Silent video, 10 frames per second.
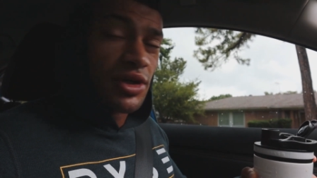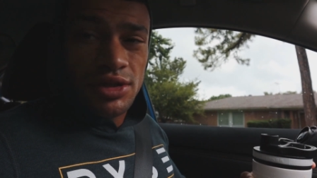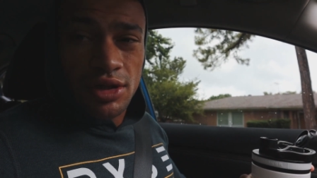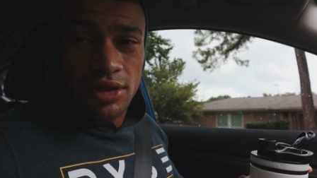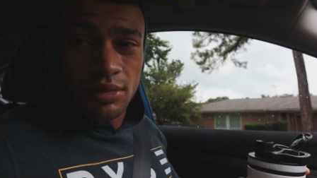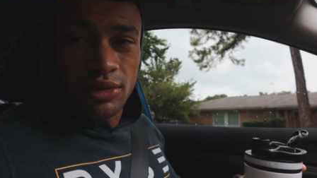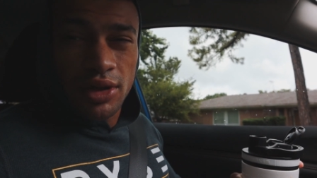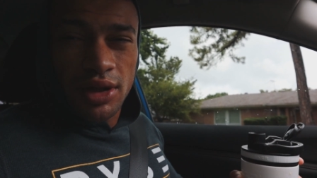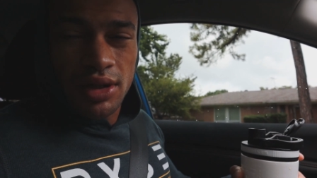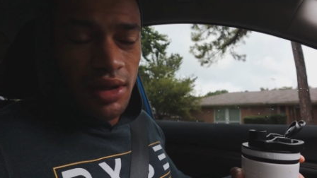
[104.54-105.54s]
great start to the
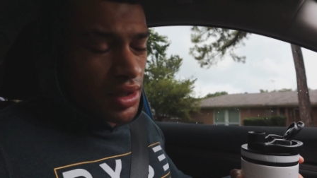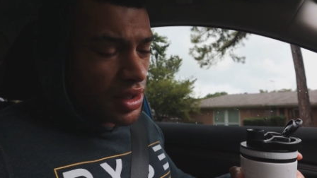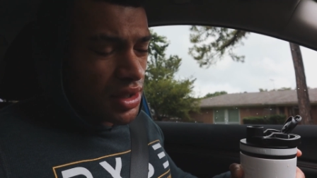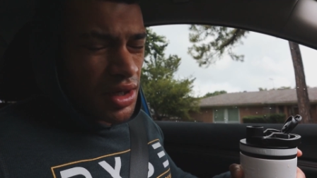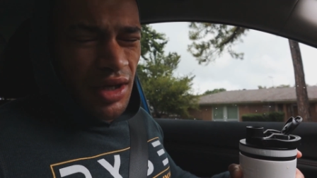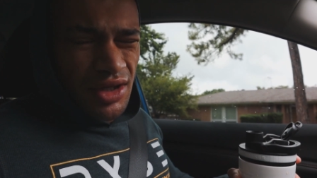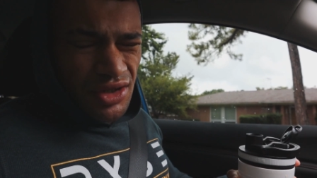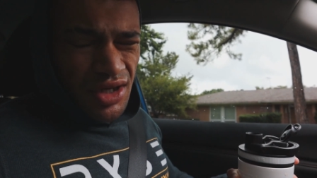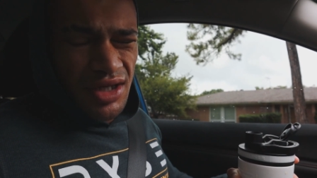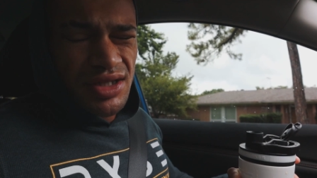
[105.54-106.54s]
morning. I'll
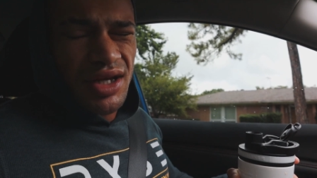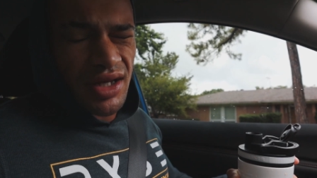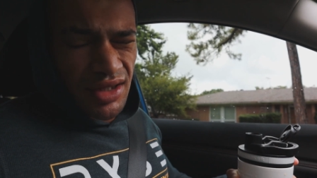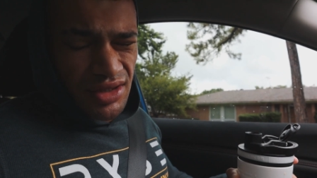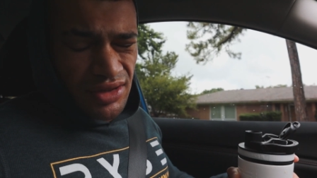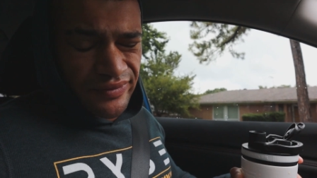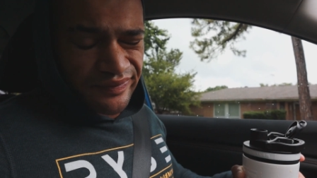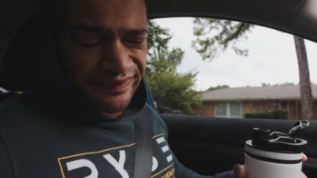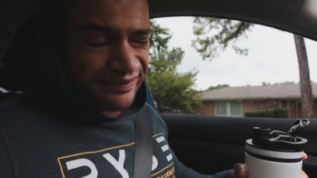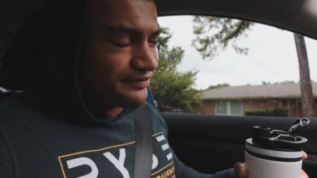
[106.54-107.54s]
catch you guys at the gym.